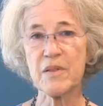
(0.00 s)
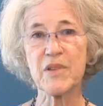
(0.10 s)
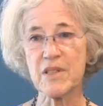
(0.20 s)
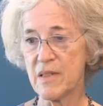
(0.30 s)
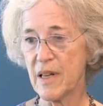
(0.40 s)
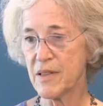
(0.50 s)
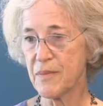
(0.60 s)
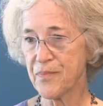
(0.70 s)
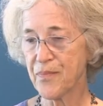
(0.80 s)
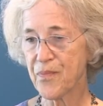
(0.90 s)
presentation.
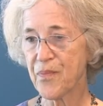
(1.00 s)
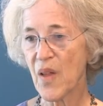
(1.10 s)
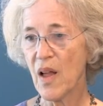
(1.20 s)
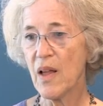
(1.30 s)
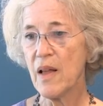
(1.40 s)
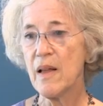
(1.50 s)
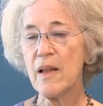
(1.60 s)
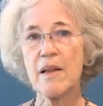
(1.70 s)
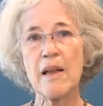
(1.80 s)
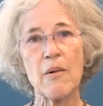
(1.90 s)

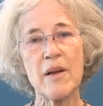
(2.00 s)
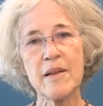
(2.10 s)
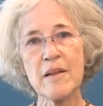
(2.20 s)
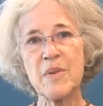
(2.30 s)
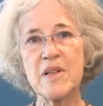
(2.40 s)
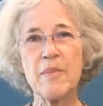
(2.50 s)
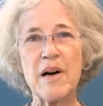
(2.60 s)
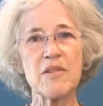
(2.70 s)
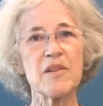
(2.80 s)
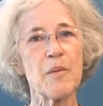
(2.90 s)
Now, a little bit
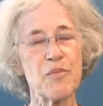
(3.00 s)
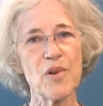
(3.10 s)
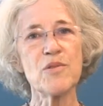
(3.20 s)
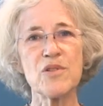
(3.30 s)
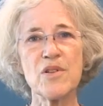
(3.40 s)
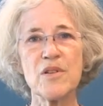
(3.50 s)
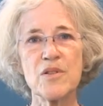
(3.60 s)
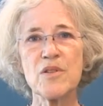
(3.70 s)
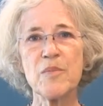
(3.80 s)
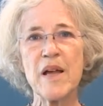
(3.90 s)
about the approach
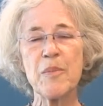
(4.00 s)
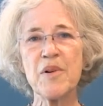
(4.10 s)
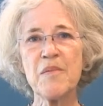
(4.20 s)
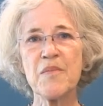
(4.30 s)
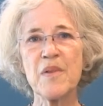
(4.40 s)
to the paper.